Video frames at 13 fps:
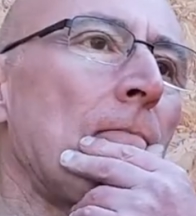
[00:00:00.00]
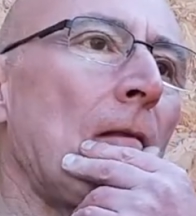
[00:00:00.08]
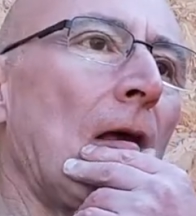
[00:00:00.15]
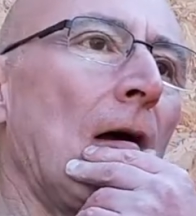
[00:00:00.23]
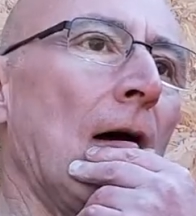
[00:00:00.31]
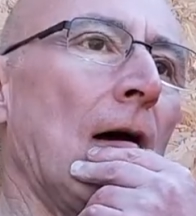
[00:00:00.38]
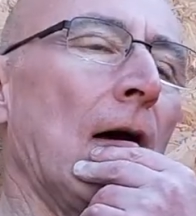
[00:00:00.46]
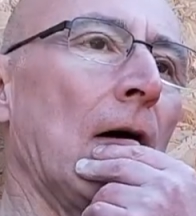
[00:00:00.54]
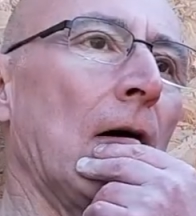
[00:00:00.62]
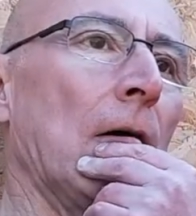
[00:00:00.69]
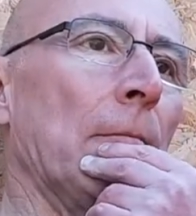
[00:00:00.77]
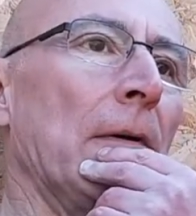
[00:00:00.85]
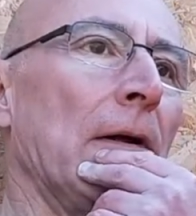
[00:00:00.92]

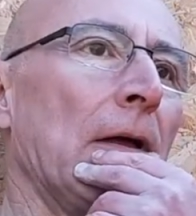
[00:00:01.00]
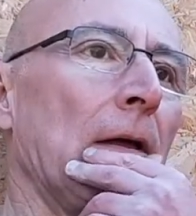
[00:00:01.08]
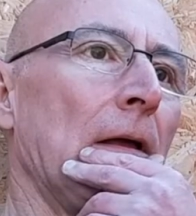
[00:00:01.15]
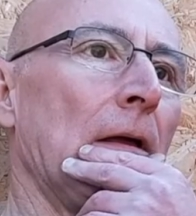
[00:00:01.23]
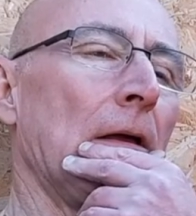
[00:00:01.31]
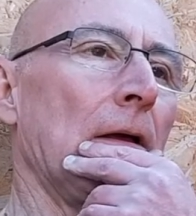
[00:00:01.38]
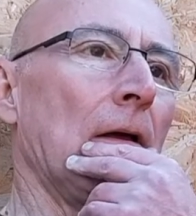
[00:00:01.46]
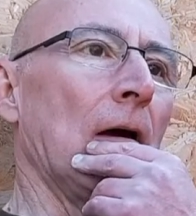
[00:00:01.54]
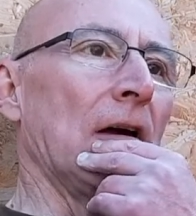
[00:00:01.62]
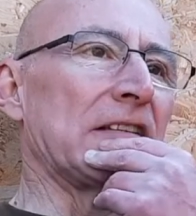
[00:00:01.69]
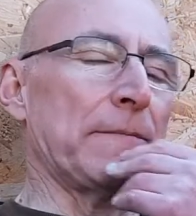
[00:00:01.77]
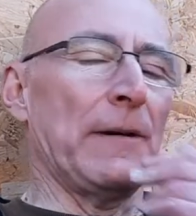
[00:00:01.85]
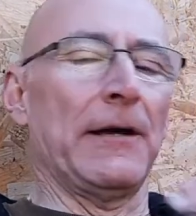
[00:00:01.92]
a
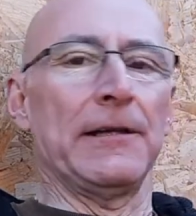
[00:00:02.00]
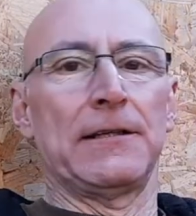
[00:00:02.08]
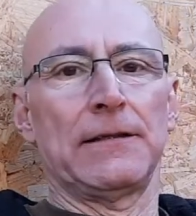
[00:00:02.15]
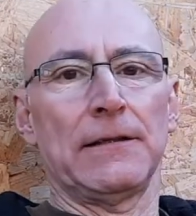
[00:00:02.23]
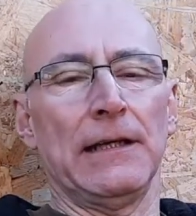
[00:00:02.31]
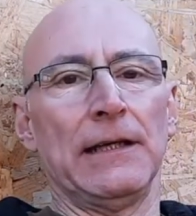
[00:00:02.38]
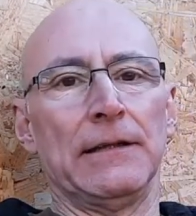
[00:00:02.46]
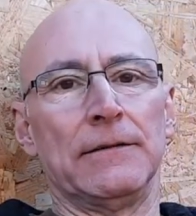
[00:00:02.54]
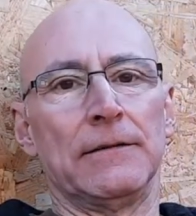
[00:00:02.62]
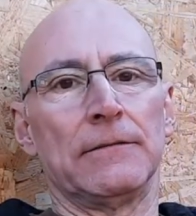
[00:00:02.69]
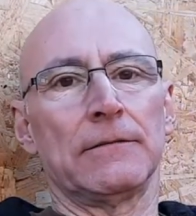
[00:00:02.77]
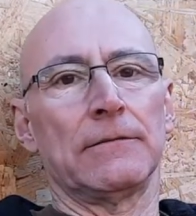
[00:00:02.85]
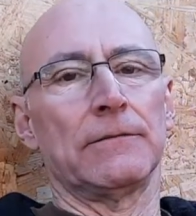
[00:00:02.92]
spike in
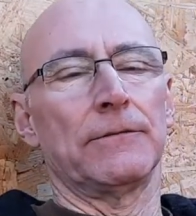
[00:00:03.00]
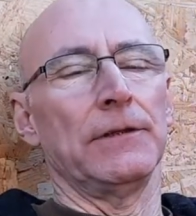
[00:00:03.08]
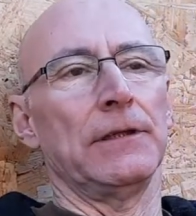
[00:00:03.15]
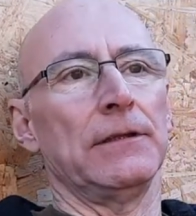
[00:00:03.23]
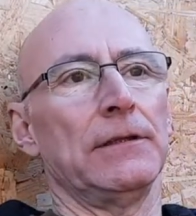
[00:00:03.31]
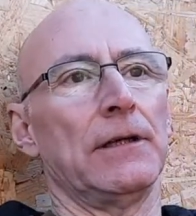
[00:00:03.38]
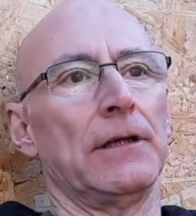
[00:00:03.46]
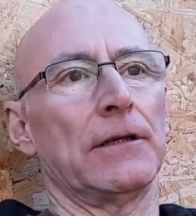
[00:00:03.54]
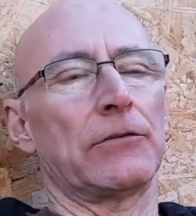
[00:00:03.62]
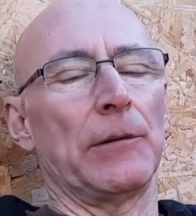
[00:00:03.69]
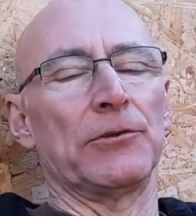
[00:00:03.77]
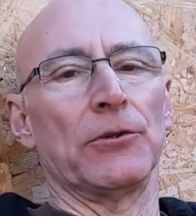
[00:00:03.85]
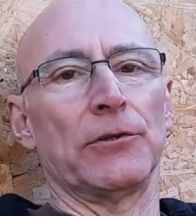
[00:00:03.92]
the
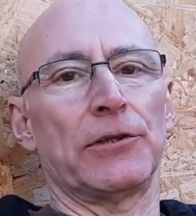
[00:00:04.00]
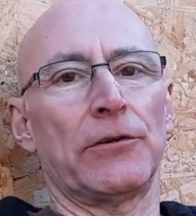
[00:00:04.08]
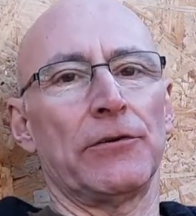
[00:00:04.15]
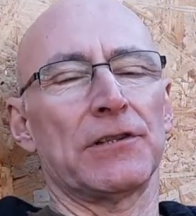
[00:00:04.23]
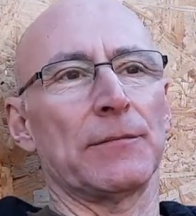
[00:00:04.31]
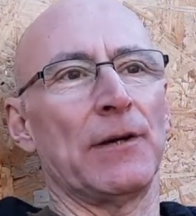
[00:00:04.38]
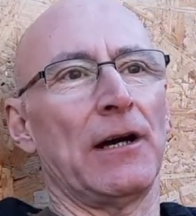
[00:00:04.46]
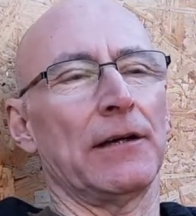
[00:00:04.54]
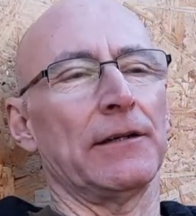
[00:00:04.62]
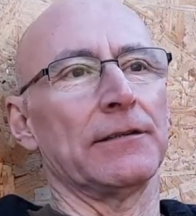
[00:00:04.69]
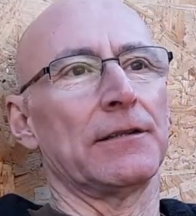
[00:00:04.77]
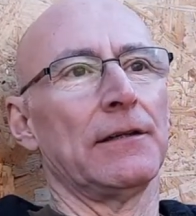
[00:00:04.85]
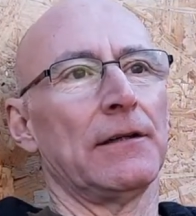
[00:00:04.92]
cryptocurrency market.